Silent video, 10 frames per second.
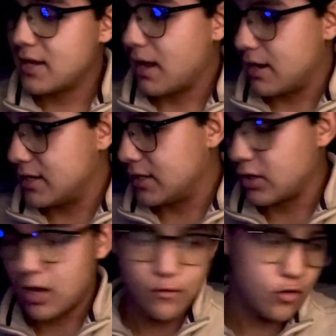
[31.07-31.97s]
I did a
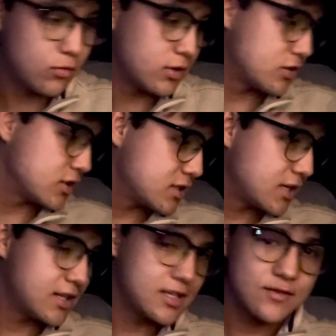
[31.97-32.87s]
lot of homework just to
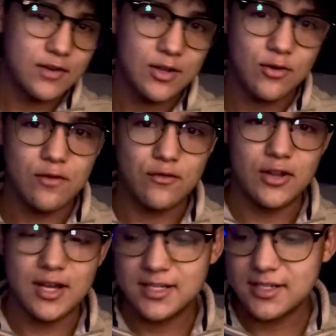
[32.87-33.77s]
get this video going for
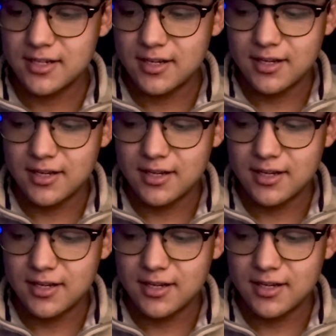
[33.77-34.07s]
you guys.